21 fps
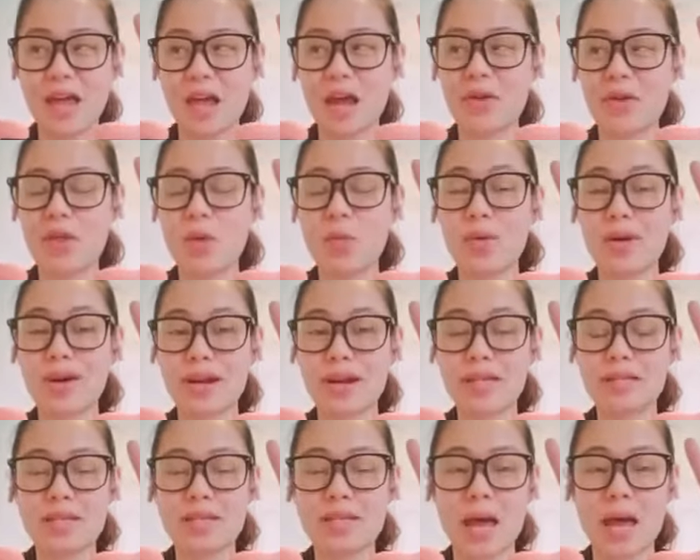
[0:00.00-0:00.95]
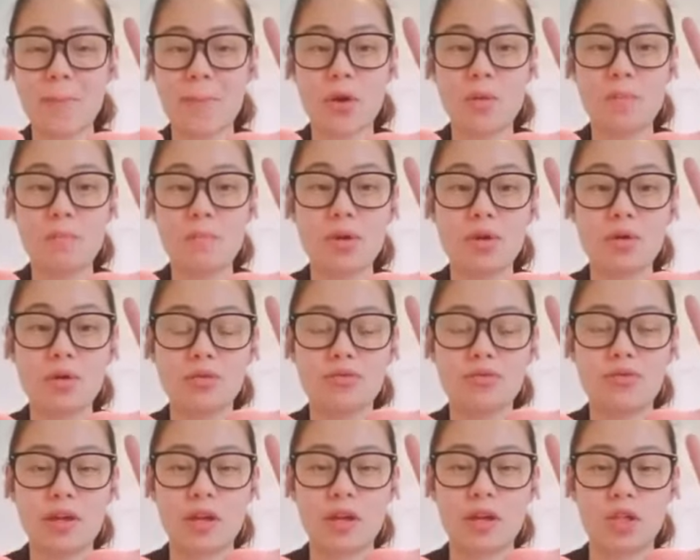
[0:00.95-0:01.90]
And then we're gonna tap our middle
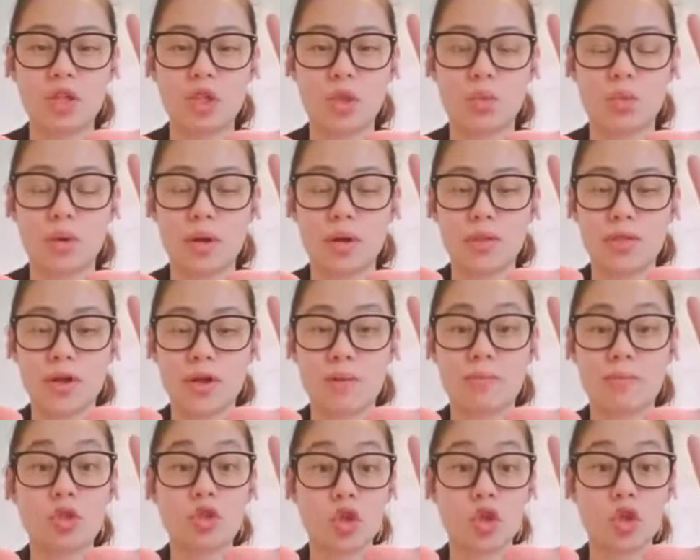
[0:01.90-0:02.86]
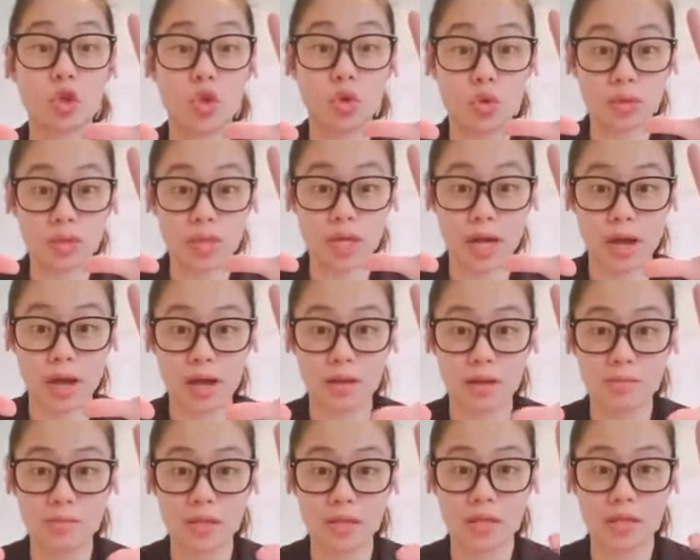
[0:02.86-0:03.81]
finger to our thumb two
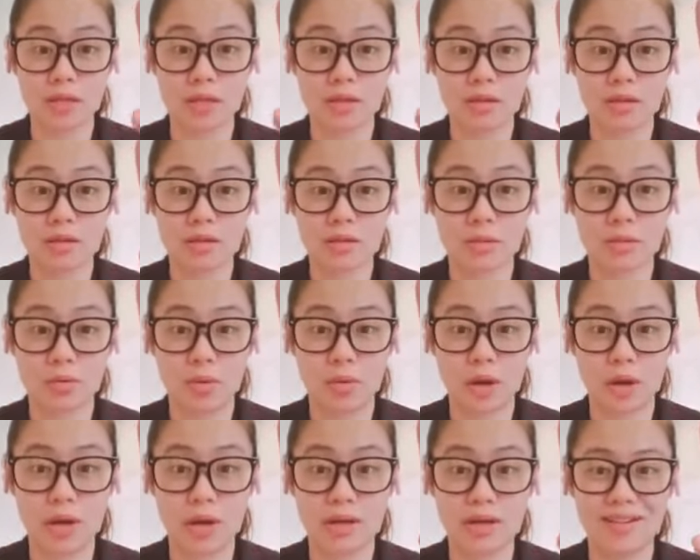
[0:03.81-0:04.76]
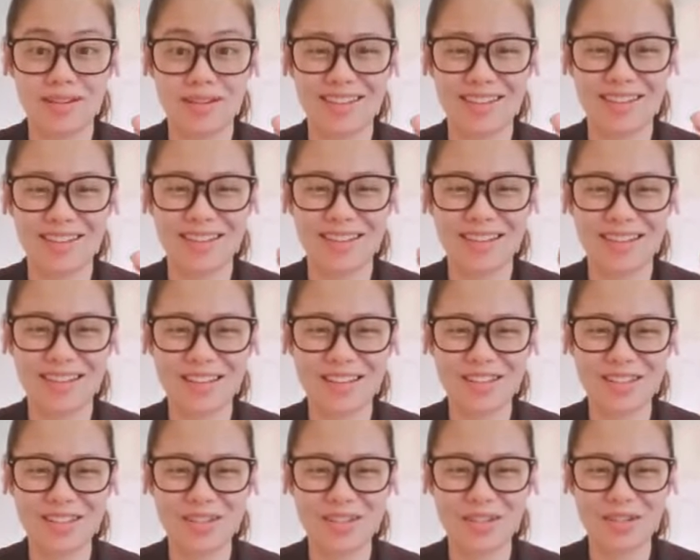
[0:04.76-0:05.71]
times, one,
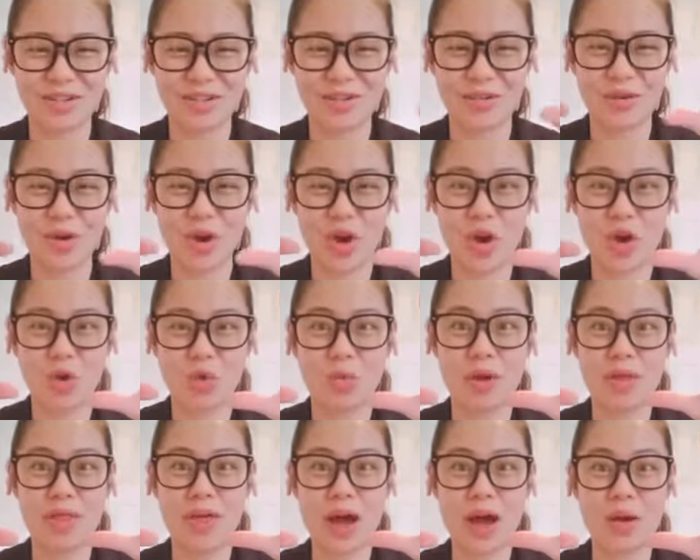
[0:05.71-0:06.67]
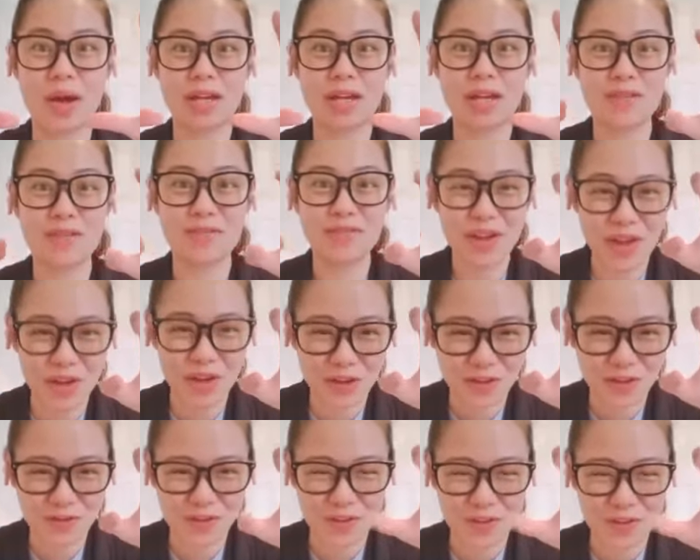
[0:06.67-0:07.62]
two, without any of the
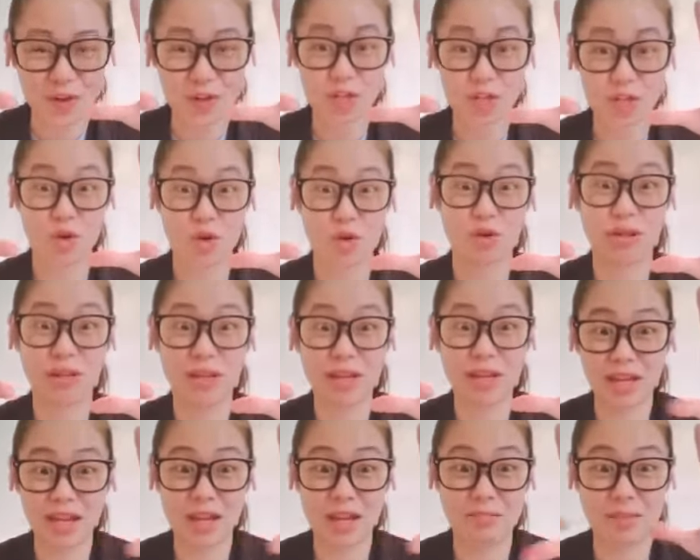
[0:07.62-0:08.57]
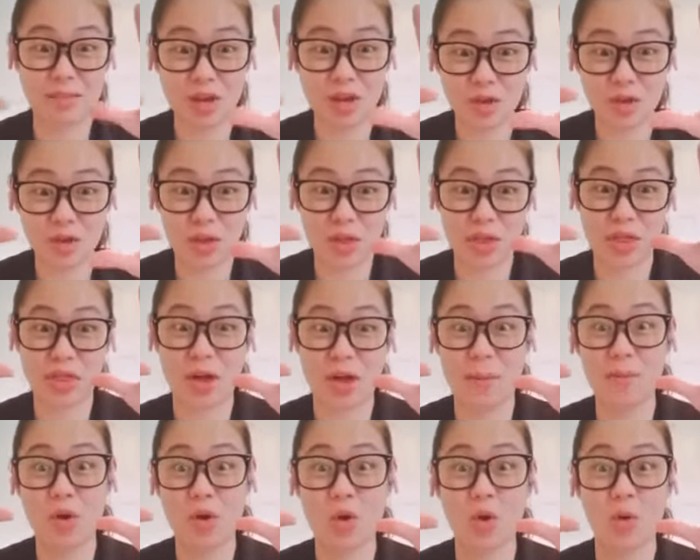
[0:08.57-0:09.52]
other fingers curling in and make sure the
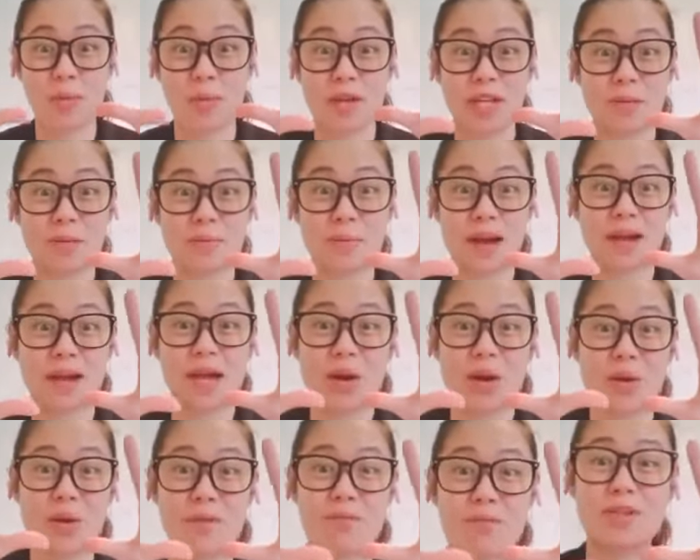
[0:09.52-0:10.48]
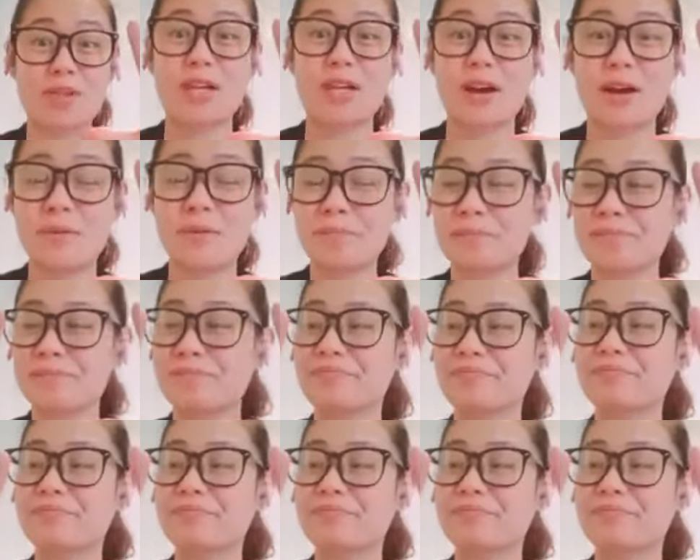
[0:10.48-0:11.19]
thumb opens back out every time.